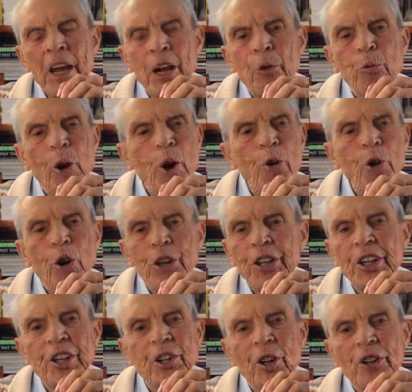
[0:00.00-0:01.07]
he wrote,
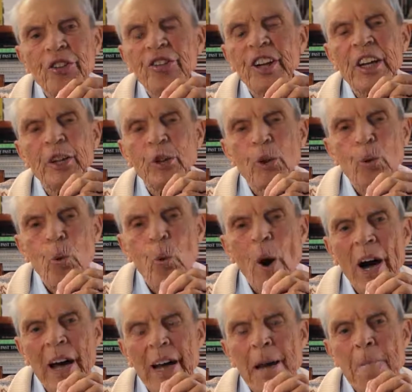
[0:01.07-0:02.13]
I did not send her
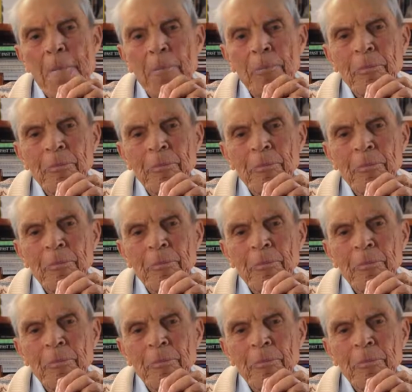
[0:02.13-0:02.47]
away.